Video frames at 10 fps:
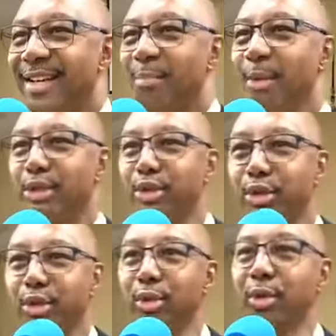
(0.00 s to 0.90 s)
But you
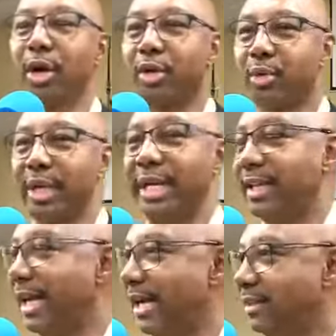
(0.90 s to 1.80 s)
do agree
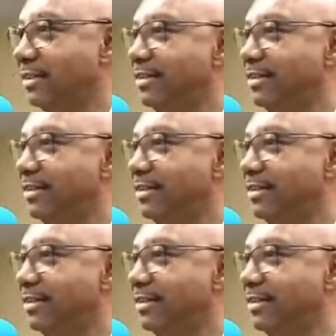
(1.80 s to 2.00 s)
that